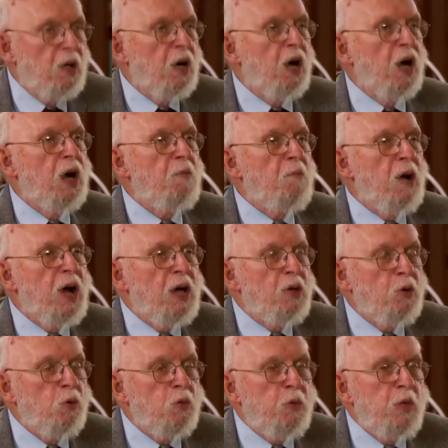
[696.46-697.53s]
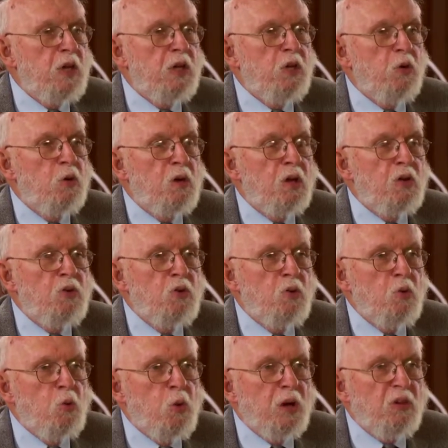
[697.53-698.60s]
Um, I don't think you can
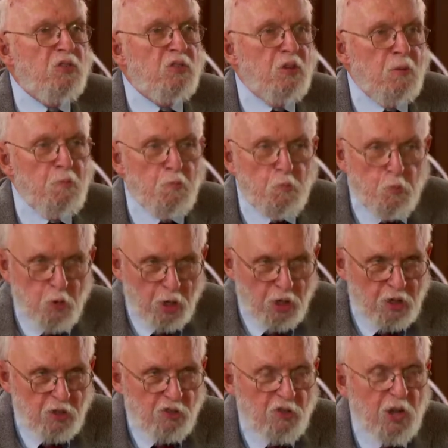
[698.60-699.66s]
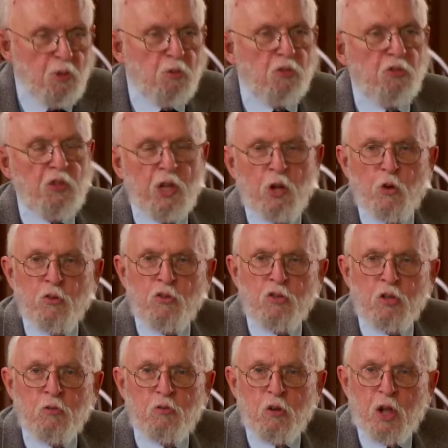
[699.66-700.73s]
do what some really distinguished theologians
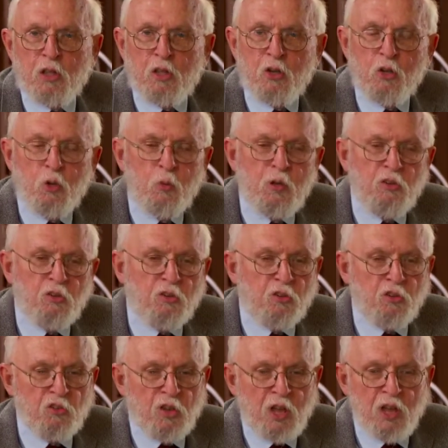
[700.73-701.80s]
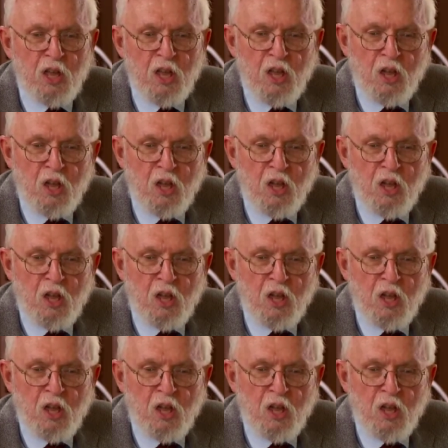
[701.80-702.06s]
have tried to do, which is to say,